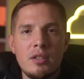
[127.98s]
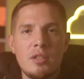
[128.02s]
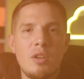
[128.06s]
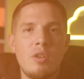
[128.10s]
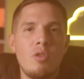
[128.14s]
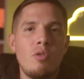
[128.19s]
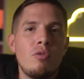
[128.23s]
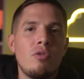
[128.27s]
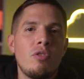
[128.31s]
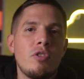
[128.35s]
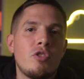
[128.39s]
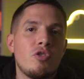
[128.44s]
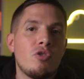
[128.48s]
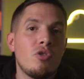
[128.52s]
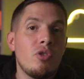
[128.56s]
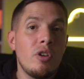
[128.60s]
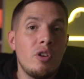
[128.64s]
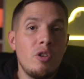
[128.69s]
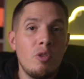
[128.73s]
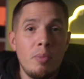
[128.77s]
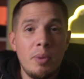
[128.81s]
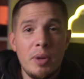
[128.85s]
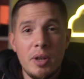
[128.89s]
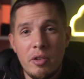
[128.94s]
So the
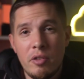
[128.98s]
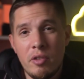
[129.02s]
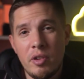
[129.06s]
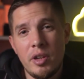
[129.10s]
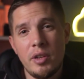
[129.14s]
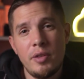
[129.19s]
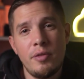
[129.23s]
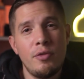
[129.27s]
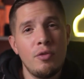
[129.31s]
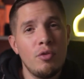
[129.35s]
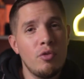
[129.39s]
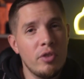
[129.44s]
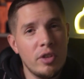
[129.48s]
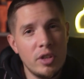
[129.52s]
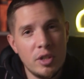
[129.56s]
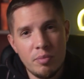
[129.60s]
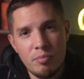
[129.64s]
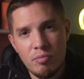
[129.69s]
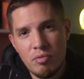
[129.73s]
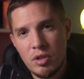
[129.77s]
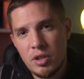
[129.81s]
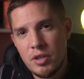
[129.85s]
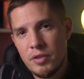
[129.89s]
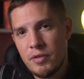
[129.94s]
trial period for
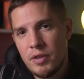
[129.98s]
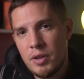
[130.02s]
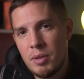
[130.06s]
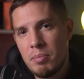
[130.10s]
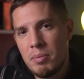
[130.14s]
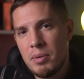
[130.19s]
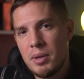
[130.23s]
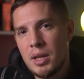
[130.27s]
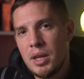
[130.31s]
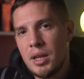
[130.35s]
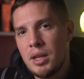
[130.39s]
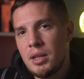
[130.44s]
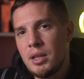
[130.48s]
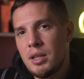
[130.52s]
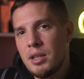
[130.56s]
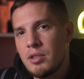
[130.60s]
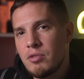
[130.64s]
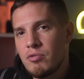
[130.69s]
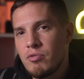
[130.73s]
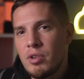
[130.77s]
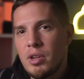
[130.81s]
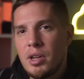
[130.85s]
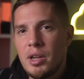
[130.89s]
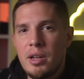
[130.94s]
ExpressVPN
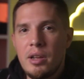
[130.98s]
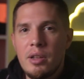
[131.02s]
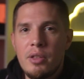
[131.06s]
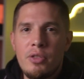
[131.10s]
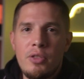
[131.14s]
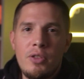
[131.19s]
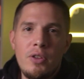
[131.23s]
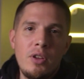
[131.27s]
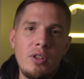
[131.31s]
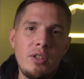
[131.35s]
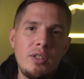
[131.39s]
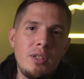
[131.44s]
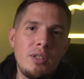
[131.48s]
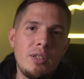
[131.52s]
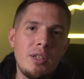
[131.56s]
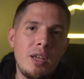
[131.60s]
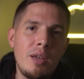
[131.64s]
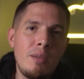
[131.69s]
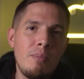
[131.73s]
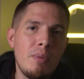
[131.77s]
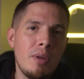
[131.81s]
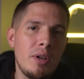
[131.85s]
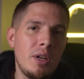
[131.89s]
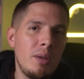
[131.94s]
is really a 30
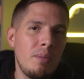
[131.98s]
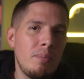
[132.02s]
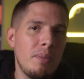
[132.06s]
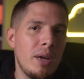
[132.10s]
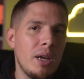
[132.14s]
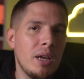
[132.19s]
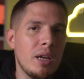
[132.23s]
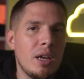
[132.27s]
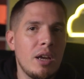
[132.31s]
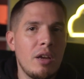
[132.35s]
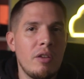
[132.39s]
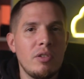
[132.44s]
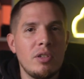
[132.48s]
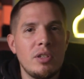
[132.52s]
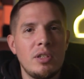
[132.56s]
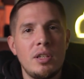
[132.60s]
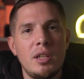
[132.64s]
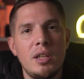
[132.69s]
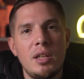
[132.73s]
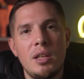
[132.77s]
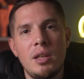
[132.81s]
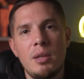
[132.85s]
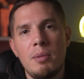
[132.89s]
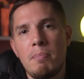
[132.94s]
day money back
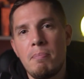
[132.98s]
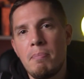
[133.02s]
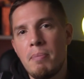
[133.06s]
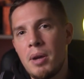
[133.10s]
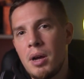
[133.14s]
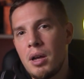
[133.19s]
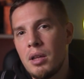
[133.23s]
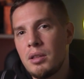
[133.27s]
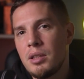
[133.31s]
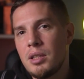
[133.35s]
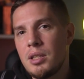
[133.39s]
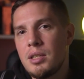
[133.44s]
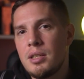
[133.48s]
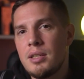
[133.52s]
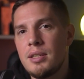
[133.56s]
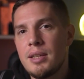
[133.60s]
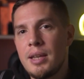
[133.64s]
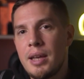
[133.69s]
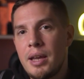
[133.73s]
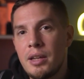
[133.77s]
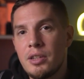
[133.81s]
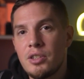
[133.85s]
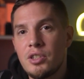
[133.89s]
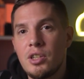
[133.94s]
guarantee, but this
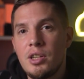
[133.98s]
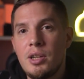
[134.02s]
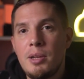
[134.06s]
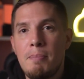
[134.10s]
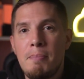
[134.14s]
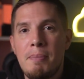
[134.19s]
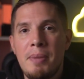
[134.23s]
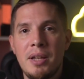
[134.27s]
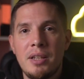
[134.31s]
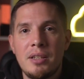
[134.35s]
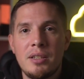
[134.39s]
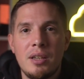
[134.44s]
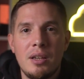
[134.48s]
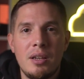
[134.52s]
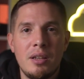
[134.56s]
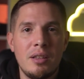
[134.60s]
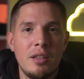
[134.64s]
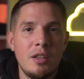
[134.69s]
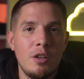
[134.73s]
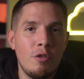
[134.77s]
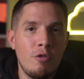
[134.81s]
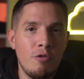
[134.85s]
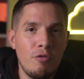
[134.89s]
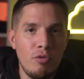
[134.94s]
is actually better
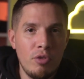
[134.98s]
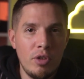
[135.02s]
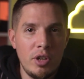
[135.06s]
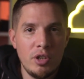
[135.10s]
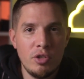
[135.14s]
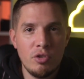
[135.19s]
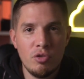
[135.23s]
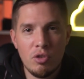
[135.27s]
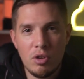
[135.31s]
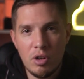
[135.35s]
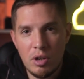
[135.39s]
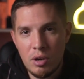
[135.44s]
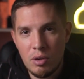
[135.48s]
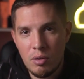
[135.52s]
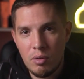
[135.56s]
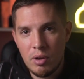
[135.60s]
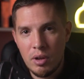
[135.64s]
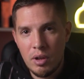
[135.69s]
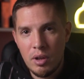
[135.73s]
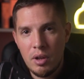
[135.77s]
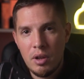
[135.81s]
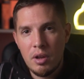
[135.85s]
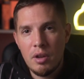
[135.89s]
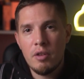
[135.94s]
than a free trial.
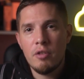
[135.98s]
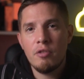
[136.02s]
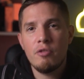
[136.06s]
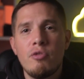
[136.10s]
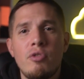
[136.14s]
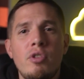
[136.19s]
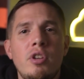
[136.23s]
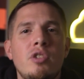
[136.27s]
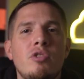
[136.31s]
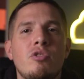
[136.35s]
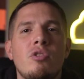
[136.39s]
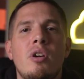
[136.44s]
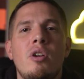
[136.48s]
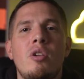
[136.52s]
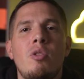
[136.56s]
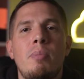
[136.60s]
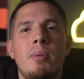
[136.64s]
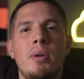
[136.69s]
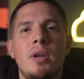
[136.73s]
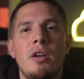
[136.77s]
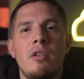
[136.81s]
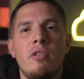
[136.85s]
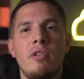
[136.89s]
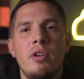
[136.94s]
Free trial
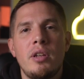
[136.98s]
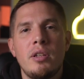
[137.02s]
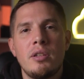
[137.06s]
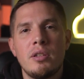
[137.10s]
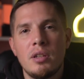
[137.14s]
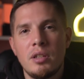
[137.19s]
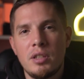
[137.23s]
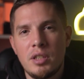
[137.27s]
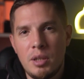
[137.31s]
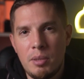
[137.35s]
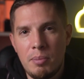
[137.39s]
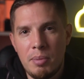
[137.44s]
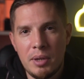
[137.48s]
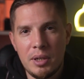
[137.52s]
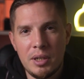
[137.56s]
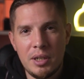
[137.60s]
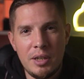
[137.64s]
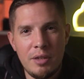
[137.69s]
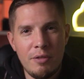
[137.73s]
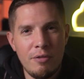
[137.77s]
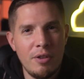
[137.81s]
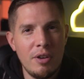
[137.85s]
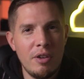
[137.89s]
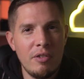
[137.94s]
periods are
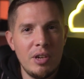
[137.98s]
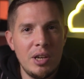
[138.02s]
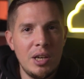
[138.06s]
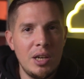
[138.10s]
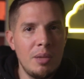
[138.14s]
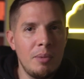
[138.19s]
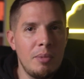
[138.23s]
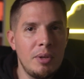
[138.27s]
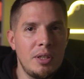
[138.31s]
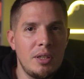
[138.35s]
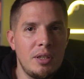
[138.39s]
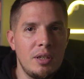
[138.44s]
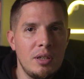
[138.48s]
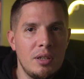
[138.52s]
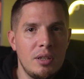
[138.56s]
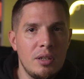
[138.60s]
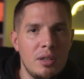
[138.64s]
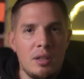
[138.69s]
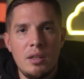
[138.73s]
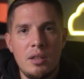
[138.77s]
typically very limited.